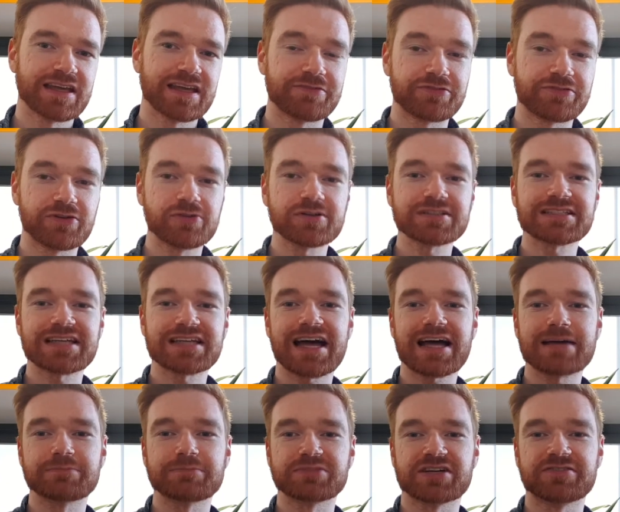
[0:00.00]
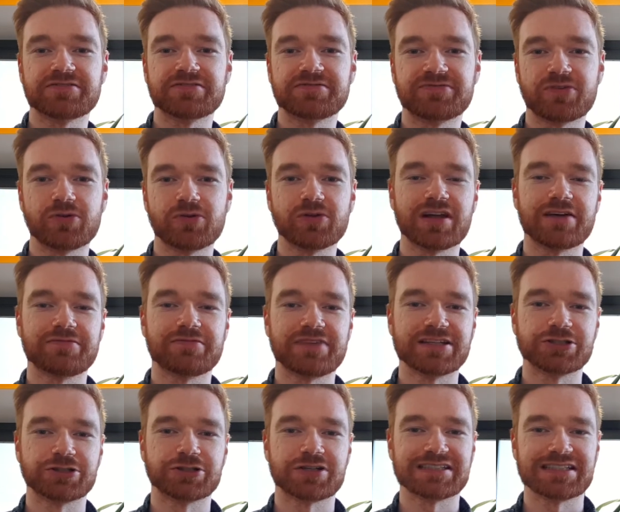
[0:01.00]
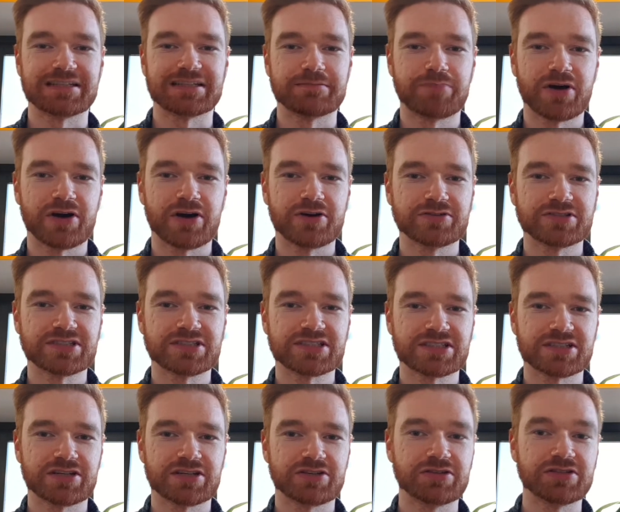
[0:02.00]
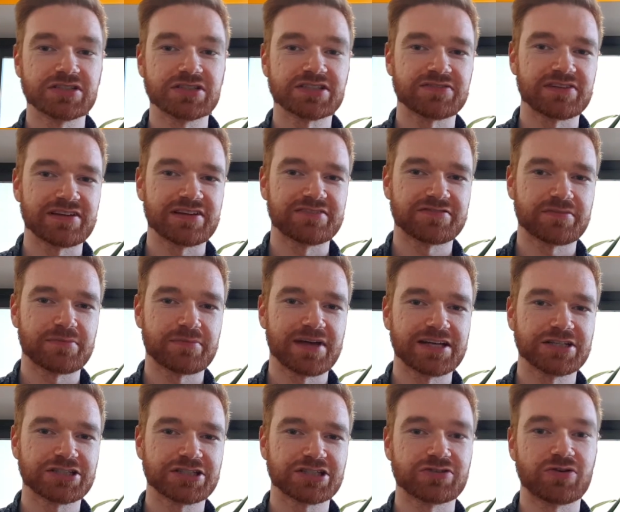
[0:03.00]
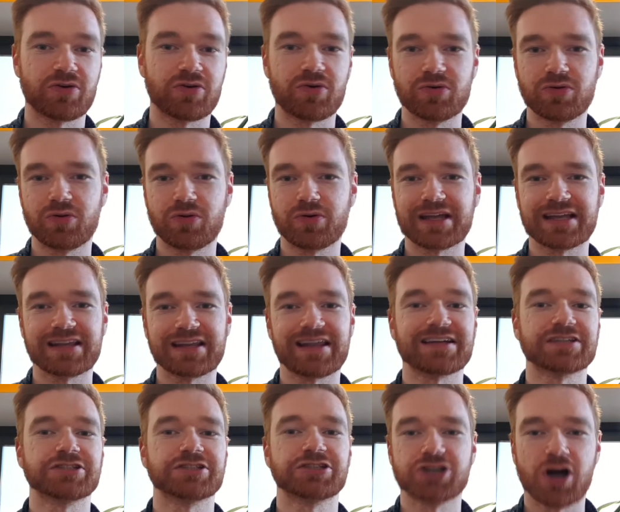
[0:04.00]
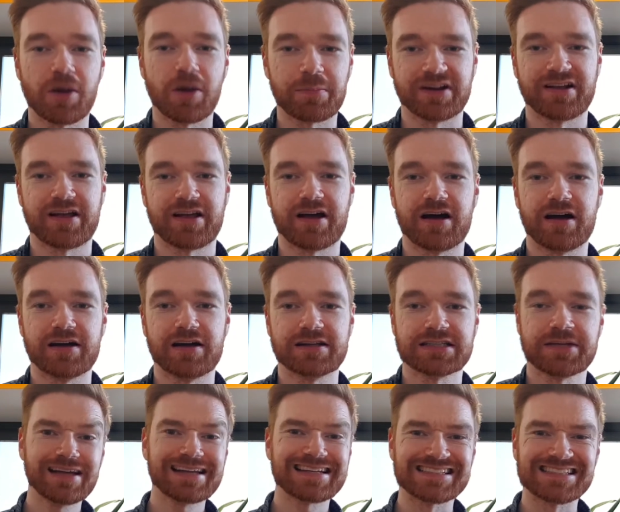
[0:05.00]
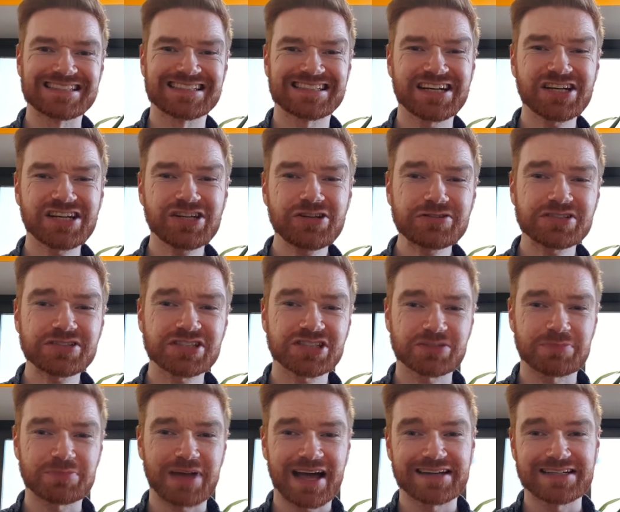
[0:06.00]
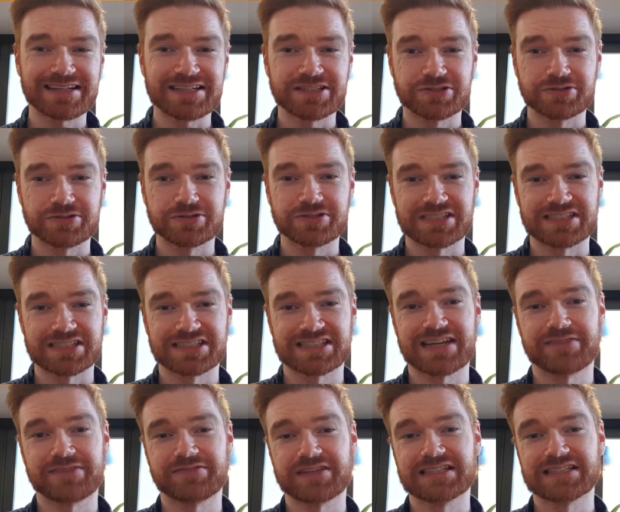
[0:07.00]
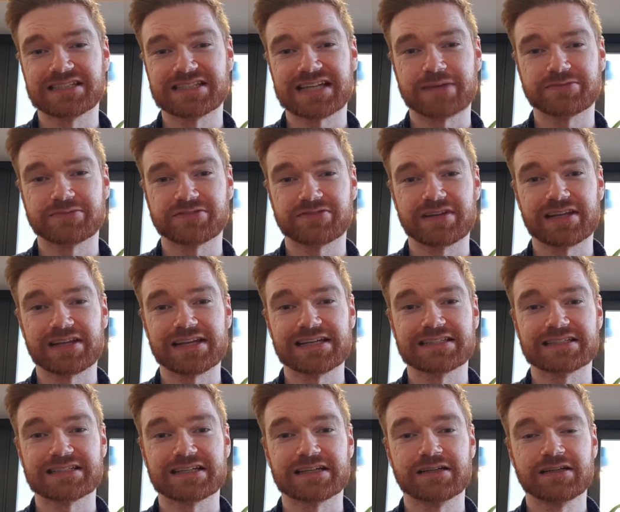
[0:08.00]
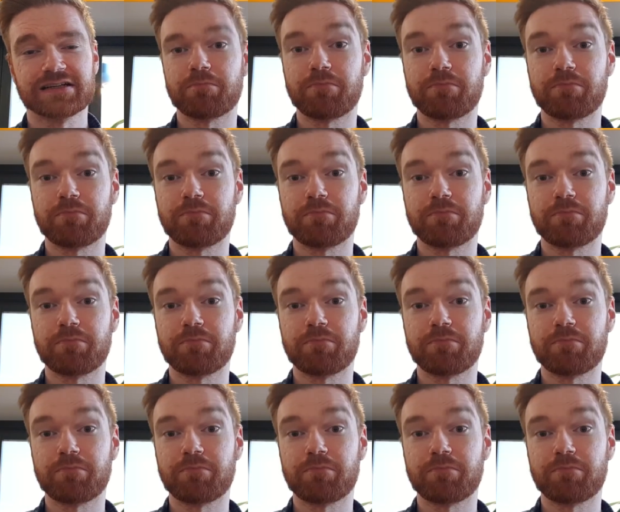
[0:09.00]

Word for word: If your tabs are full of interesting posts, useful information, or looking like a shopping cart, consider using some handy tools to save these tabs for later.